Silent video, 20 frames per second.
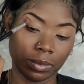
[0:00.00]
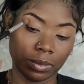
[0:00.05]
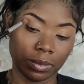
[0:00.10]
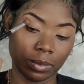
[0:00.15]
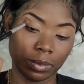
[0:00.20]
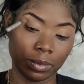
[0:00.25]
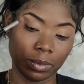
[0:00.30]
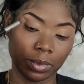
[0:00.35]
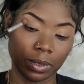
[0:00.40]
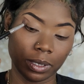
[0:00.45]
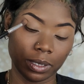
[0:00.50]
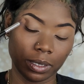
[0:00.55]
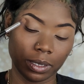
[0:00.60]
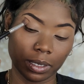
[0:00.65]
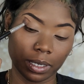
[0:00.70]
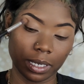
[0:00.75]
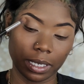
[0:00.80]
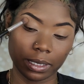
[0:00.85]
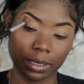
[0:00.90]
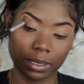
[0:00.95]

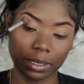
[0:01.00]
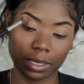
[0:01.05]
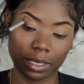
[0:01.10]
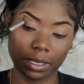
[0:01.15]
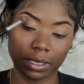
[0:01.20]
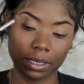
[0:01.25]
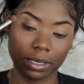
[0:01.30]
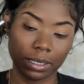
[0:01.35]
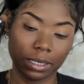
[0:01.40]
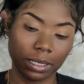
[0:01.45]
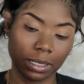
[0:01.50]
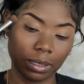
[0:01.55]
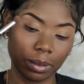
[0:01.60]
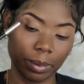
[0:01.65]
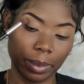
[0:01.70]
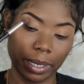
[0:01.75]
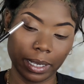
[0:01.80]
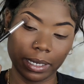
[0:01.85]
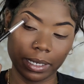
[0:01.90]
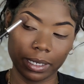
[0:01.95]
But actually, I just need to
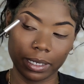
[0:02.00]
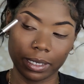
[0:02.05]
pat it.